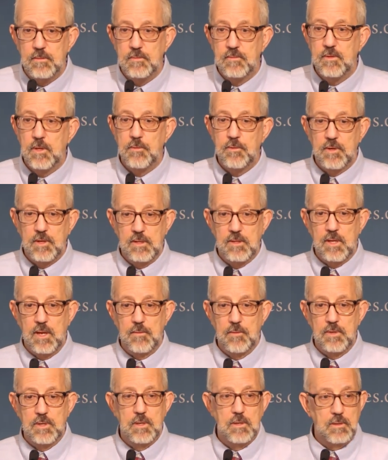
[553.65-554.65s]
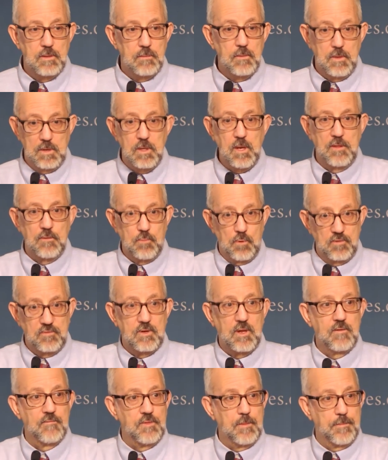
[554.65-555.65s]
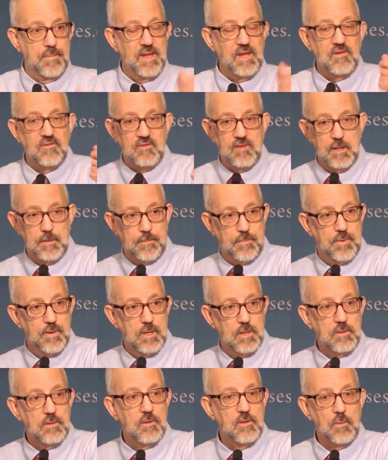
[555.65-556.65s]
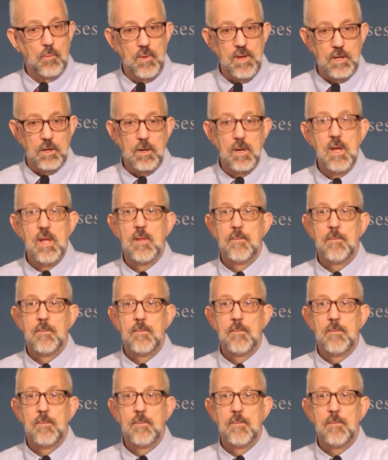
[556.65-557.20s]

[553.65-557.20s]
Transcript: So they would, in other words, give the pink slip to the winner.